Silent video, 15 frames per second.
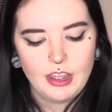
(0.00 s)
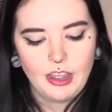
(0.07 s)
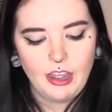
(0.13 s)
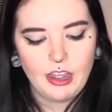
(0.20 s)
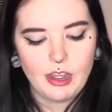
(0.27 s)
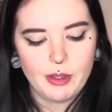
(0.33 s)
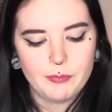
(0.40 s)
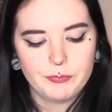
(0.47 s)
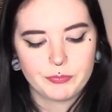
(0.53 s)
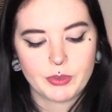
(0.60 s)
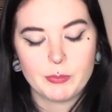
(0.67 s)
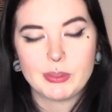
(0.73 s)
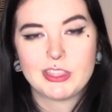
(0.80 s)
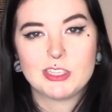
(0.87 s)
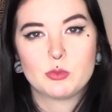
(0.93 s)
Um,
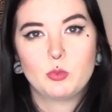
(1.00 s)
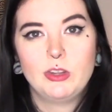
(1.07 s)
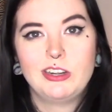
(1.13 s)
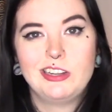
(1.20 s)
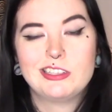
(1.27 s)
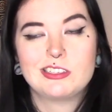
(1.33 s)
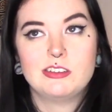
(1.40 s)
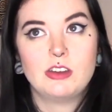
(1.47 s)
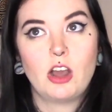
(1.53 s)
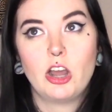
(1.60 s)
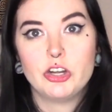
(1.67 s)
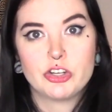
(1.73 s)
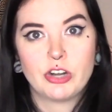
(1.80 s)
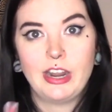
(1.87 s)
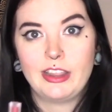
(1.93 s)
but this one is
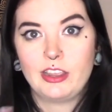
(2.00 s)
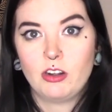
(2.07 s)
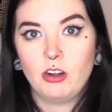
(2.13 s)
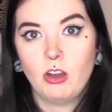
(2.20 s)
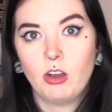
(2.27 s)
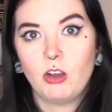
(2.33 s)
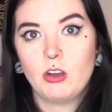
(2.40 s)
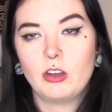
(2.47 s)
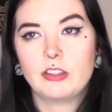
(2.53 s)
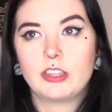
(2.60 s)
not drying at all.